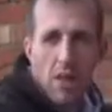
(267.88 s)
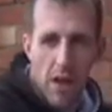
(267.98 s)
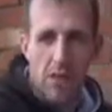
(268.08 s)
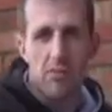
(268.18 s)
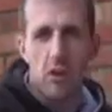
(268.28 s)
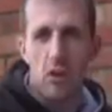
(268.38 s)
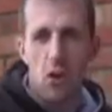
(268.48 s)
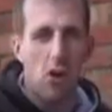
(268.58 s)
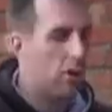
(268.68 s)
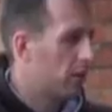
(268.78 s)
that's a
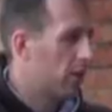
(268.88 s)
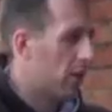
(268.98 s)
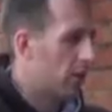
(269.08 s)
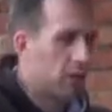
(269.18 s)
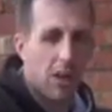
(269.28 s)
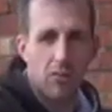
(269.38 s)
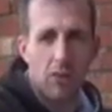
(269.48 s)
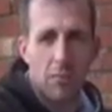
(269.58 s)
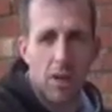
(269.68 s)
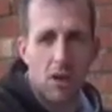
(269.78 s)
lot, that's
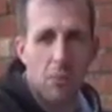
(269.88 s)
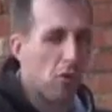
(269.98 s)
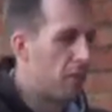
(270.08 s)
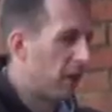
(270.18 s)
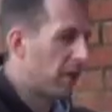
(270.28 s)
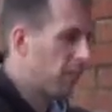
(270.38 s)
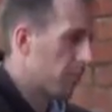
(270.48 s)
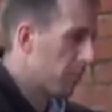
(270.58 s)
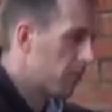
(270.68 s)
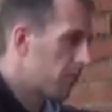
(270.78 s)
going to be a lot more effective
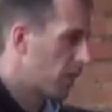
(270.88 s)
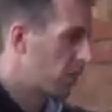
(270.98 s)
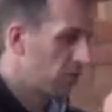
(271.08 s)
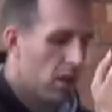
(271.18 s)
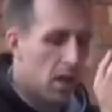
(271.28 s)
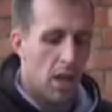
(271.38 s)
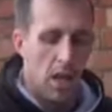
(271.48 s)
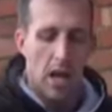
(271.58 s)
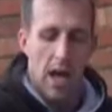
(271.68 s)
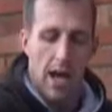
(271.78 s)
than most things.
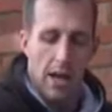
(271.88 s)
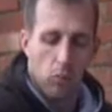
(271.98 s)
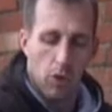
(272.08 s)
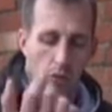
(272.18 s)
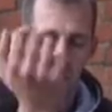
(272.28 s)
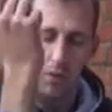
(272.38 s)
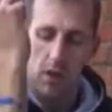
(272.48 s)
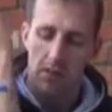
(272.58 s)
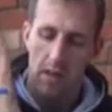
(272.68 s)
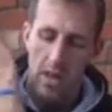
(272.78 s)
And what you're
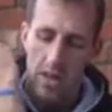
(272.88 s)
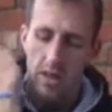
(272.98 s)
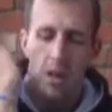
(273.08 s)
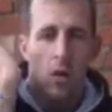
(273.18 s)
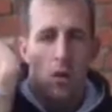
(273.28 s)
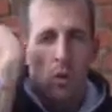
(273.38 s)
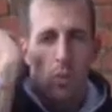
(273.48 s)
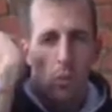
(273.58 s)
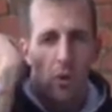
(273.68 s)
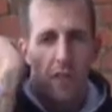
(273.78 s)
doing is hitting
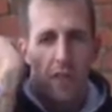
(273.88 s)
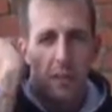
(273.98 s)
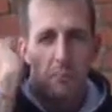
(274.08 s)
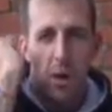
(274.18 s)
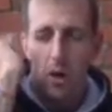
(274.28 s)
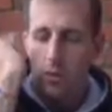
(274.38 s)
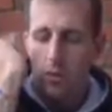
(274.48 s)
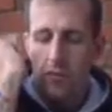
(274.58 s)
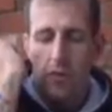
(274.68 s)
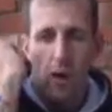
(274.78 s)
with the bone
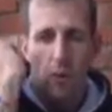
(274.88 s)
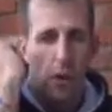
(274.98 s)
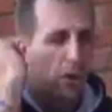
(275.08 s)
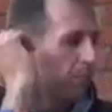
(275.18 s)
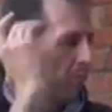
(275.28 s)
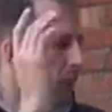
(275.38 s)
of your elbow,